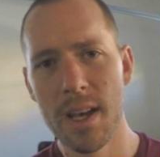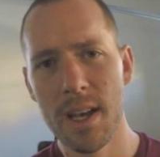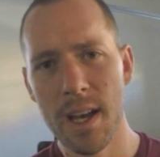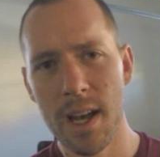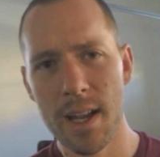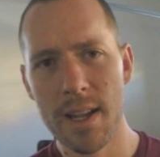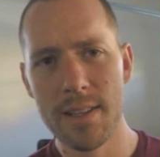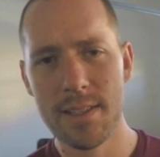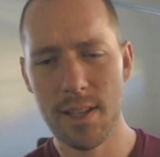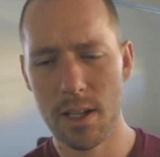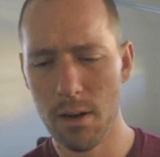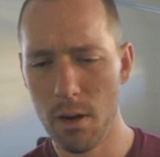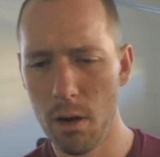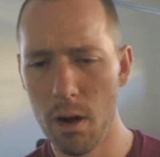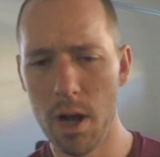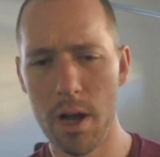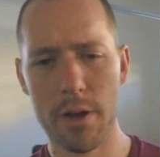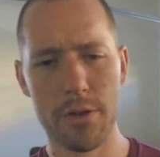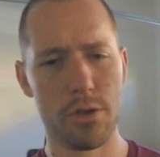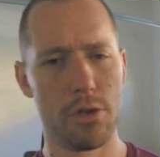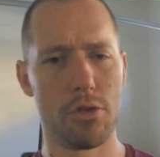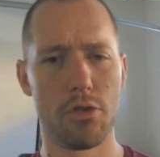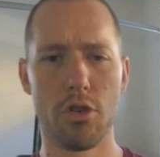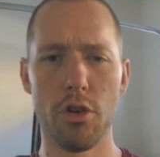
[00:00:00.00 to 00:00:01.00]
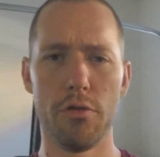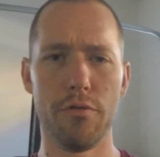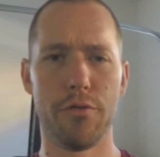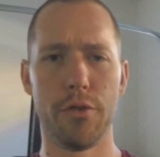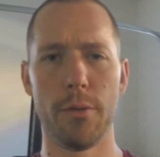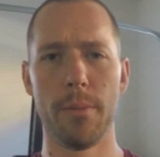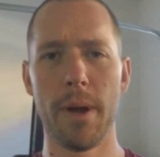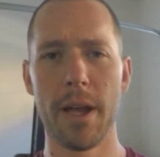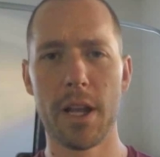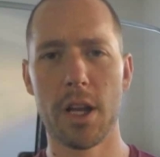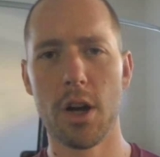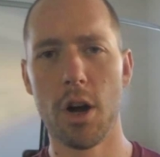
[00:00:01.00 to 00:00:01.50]
And he said, oh, it was good
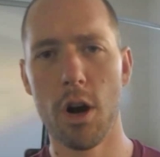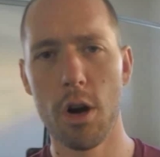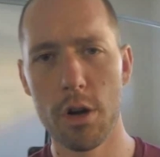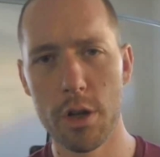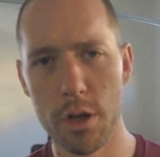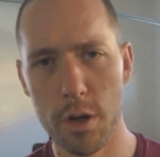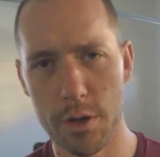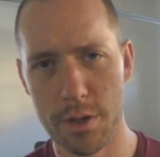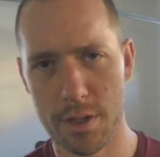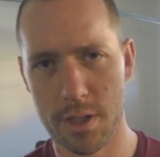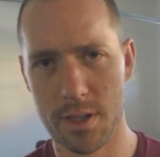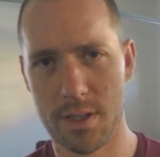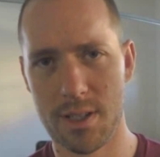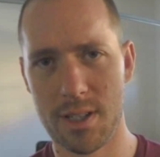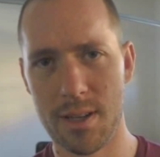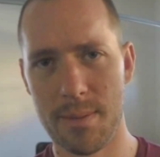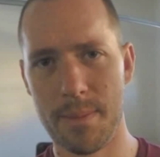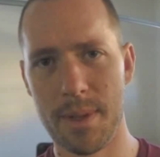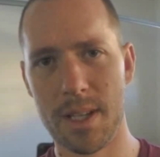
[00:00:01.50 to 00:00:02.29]
for my cardio system.